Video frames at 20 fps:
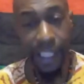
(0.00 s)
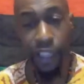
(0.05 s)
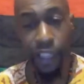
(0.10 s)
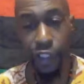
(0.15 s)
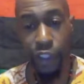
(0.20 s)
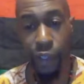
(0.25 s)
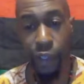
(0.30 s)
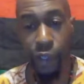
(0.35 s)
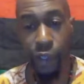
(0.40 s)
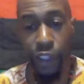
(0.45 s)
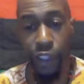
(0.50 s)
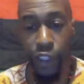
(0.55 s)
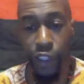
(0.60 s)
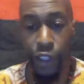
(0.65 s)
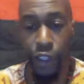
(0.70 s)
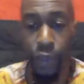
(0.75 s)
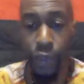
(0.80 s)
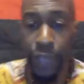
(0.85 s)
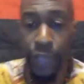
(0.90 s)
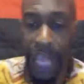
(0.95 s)
so to
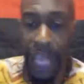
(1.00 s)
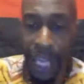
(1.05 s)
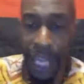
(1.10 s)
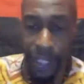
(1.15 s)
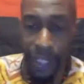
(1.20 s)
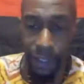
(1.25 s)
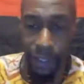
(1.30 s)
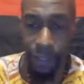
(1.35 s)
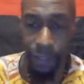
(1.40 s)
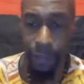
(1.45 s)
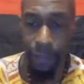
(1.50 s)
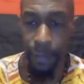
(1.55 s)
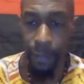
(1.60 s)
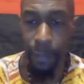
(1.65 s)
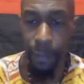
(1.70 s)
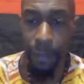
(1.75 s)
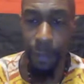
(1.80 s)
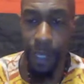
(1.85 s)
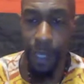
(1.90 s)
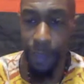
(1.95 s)
do that,
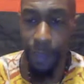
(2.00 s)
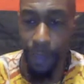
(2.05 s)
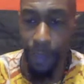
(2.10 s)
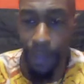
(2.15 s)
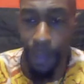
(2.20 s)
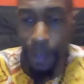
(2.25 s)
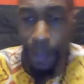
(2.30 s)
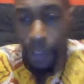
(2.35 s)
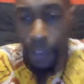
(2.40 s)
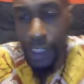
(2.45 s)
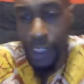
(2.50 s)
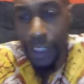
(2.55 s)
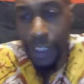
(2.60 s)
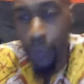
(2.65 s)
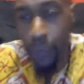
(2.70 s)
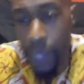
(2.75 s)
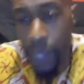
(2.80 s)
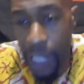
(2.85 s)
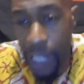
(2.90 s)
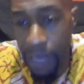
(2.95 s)
since
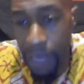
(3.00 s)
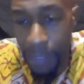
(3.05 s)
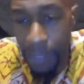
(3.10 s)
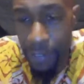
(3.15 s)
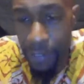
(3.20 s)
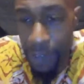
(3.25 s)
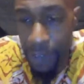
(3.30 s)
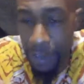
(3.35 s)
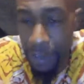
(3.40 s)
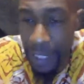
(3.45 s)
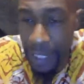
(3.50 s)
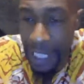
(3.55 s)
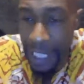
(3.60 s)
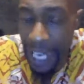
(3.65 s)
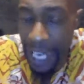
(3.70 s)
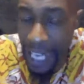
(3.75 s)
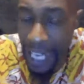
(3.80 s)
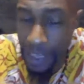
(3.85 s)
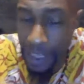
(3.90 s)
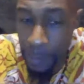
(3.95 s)
we're coming from the
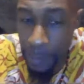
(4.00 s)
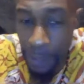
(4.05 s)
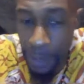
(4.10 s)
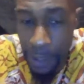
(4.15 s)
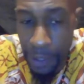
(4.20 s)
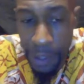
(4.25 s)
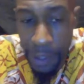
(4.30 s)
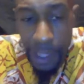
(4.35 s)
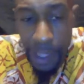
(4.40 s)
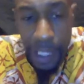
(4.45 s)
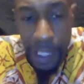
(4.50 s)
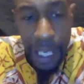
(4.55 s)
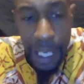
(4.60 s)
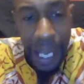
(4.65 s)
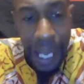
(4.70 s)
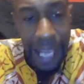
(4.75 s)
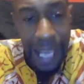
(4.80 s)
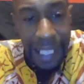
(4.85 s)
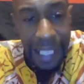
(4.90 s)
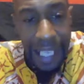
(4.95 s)
diaspora,
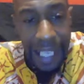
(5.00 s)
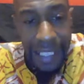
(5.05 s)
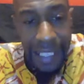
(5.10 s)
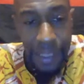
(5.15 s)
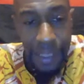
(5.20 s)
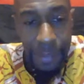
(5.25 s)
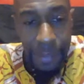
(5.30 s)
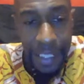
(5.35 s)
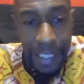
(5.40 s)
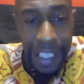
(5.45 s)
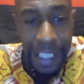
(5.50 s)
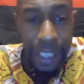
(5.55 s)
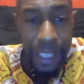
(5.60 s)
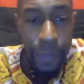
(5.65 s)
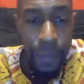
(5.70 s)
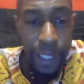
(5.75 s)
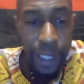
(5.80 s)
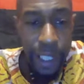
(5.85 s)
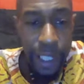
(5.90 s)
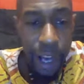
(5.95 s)
I'd like to begin
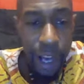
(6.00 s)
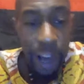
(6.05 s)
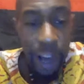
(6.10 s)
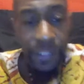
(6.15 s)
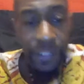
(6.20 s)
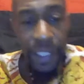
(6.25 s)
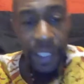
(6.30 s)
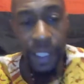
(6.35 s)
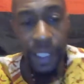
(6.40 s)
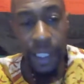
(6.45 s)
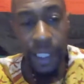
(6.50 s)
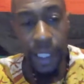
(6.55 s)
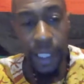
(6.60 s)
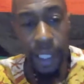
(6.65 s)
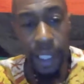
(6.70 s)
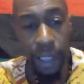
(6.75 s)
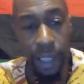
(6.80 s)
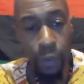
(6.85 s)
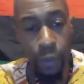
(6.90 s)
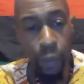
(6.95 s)
with Garvey,
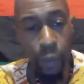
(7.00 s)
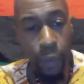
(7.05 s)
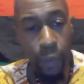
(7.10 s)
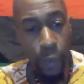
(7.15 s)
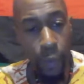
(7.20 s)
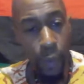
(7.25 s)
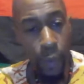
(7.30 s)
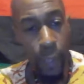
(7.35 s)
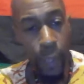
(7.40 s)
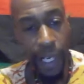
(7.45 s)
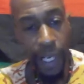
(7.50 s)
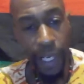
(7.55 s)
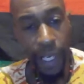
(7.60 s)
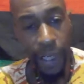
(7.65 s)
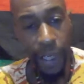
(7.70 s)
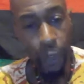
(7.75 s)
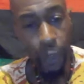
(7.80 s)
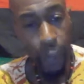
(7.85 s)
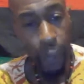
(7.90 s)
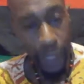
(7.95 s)
where
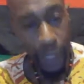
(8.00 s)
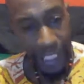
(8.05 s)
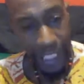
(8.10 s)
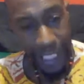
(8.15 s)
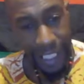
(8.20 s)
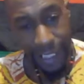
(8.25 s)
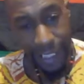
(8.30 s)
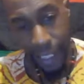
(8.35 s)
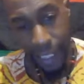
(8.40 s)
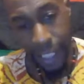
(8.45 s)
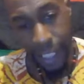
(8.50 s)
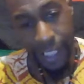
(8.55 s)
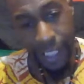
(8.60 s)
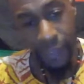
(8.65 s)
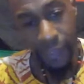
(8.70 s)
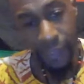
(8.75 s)
within his